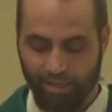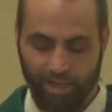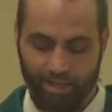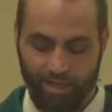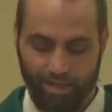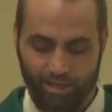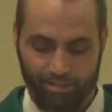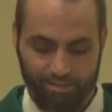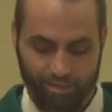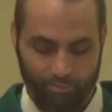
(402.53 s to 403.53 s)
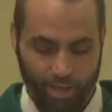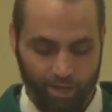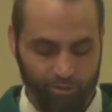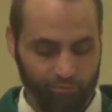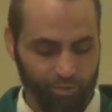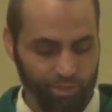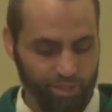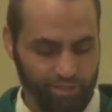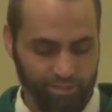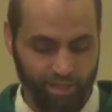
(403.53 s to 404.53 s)
and, and it's the pattern of what
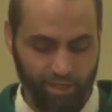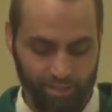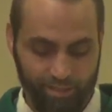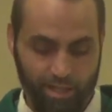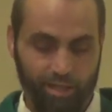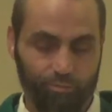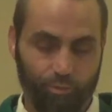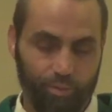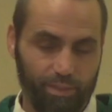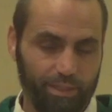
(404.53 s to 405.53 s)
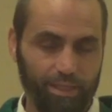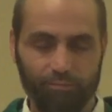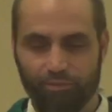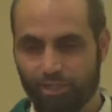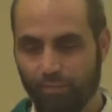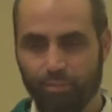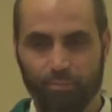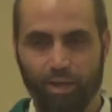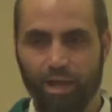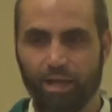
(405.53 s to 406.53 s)
Jesus taught us. When we leave something
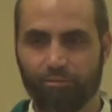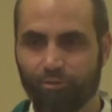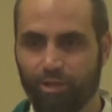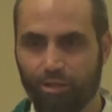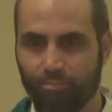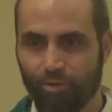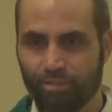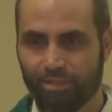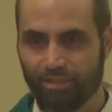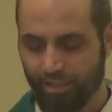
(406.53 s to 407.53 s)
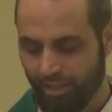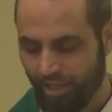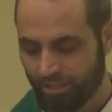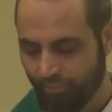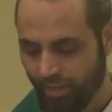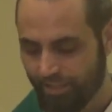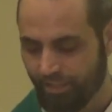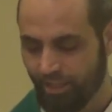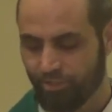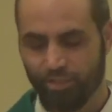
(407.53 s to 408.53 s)
behind for another person, it's basically
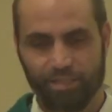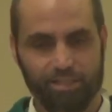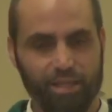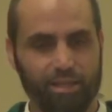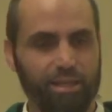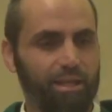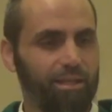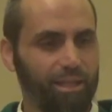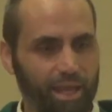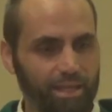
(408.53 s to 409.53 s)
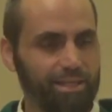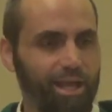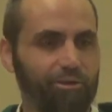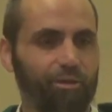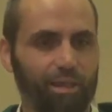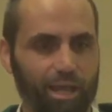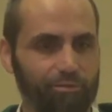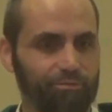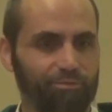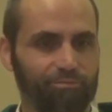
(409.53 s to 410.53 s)
like Jesus said, laying down our
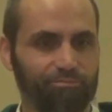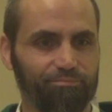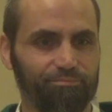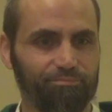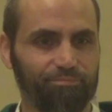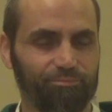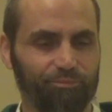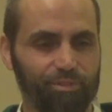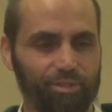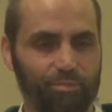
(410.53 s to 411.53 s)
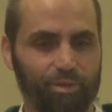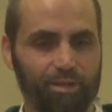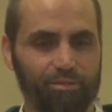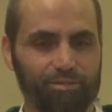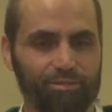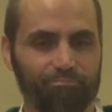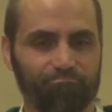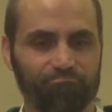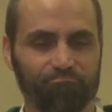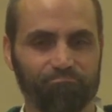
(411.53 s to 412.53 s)
life for someone else.
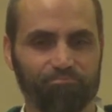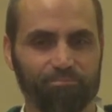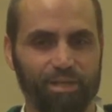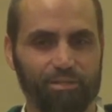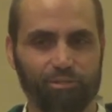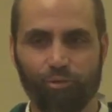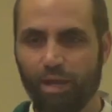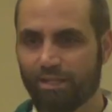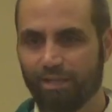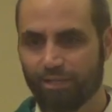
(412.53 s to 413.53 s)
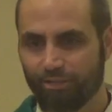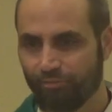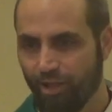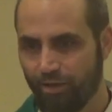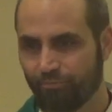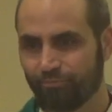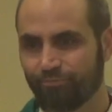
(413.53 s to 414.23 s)
It's the greatest act of love.